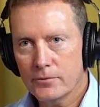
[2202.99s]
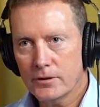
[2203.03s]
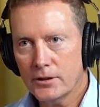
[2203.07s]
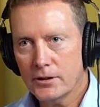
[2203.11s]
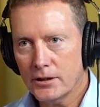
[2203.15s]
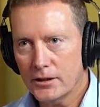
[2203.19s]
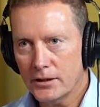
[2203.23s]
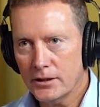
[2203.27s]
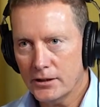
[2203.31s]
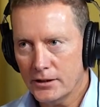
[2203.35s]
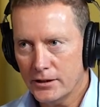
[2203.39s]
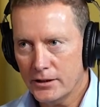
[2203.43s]

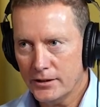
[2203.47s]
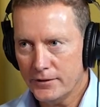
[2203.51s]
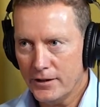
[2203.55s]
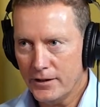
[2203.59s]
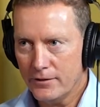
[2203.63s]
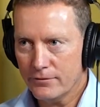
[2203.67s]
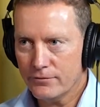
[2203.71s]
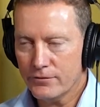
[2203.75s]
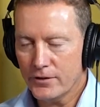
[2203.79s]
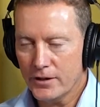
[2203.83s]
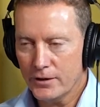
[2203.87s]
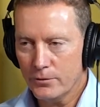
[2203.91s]
and
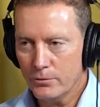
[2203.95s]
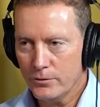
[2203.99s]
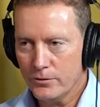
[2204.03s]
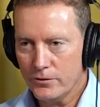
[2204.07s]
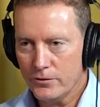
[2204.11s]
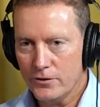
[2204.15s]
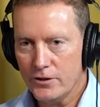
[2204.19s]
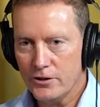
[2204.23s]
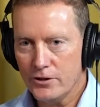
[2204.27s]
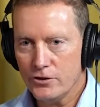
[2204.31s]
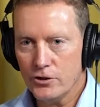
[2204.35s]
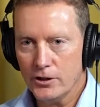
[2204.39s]
that fund was a
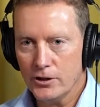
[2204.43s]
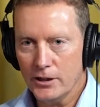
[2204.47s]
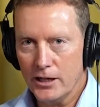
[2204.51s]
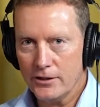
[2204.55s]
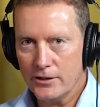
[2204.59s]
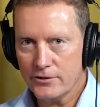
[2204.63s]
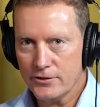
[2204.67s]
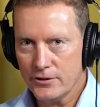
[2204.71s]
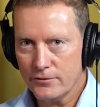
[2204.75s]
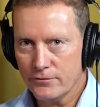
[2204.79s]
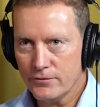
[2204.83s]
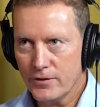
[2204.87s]
digital
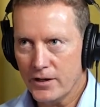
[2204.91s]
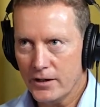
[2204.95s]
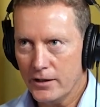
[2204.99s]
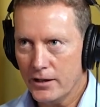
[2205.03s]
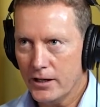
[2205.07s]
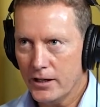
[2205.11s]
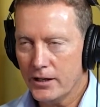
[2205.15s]
asset fund.